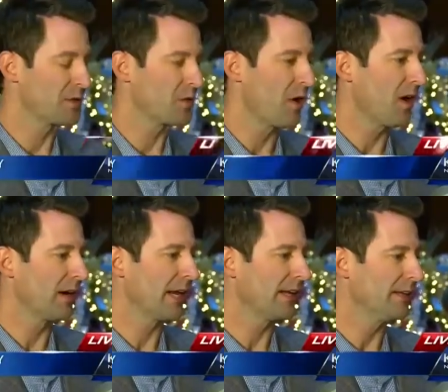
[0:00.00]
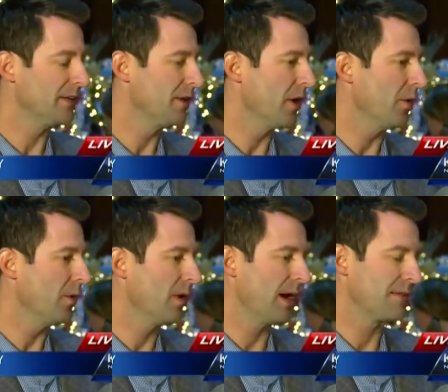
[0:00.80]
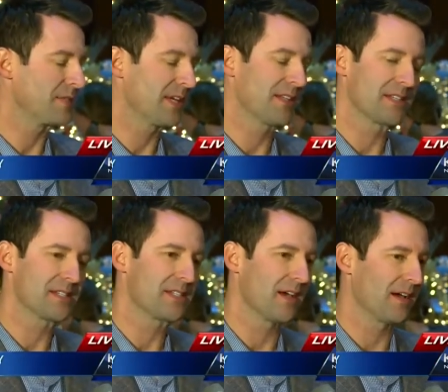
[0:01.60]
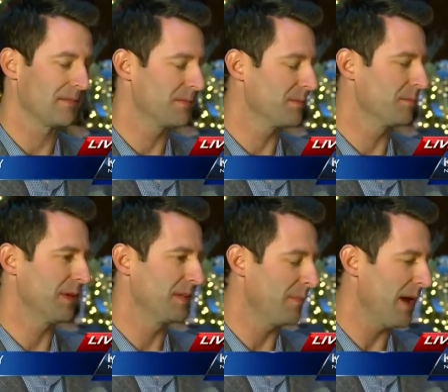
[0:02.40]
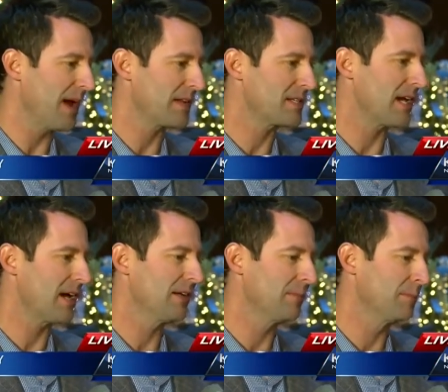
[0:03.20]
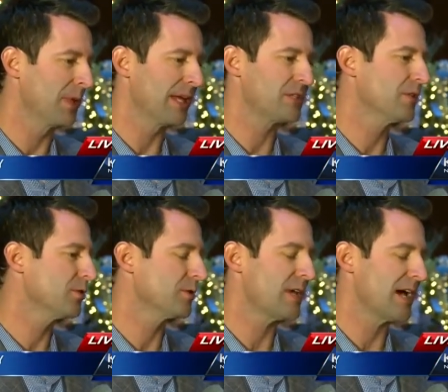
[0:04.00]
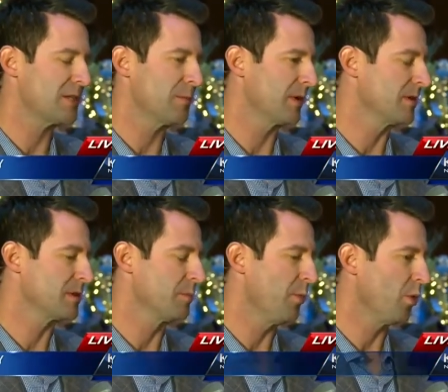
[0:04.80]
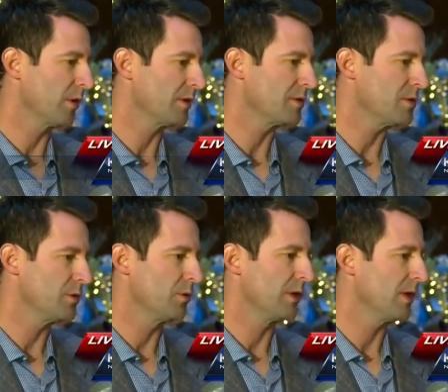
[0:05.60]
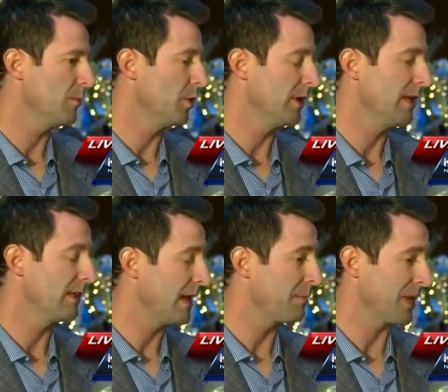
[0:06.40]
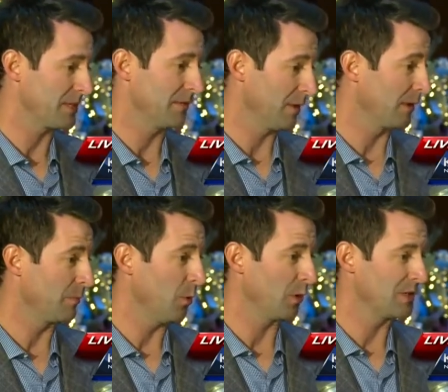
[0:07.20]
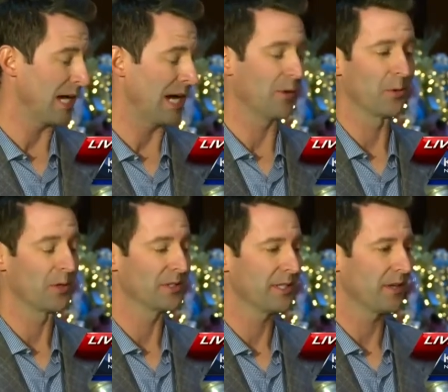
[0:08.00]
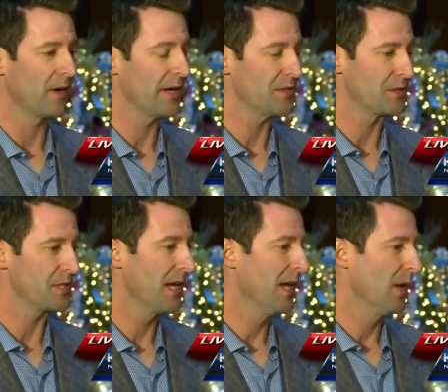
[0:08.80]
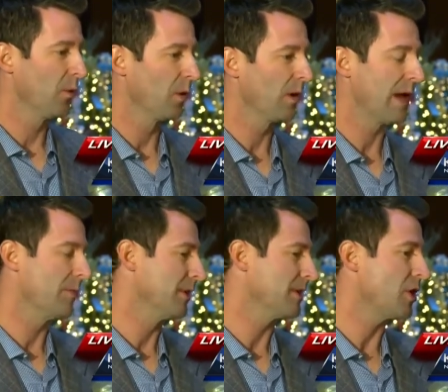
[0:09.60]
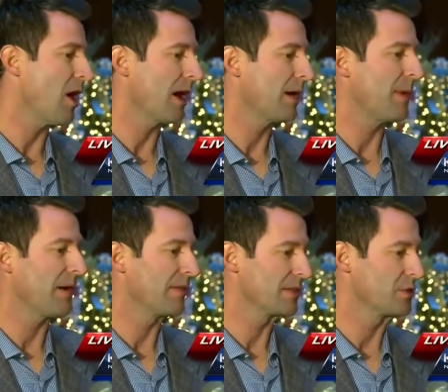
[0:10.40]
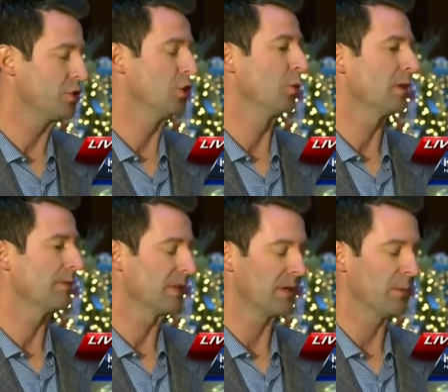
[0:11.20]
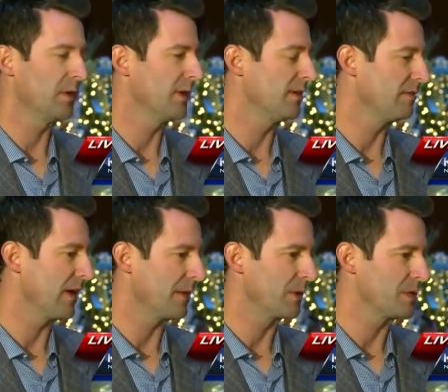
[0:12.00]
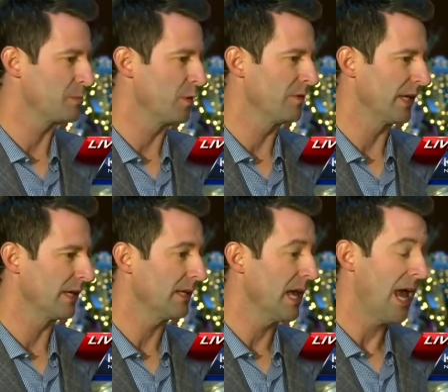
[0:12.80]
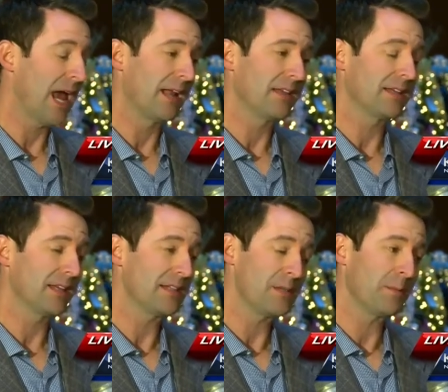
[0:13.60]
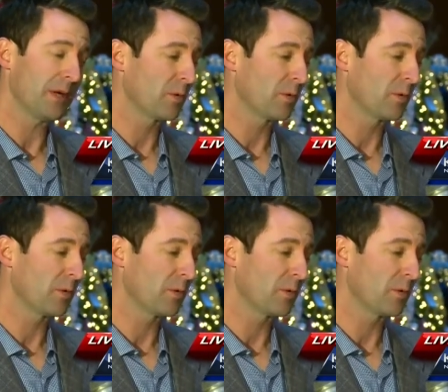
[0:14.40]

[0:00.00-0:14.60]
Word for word: strong, and you know, I've said this uh, in the past. Blank Children's Hospital is important to the community, and that makes it very important to Iowa Realty and our agents. We're able to talk about this jewel of the community to families moving in, and it, it's a big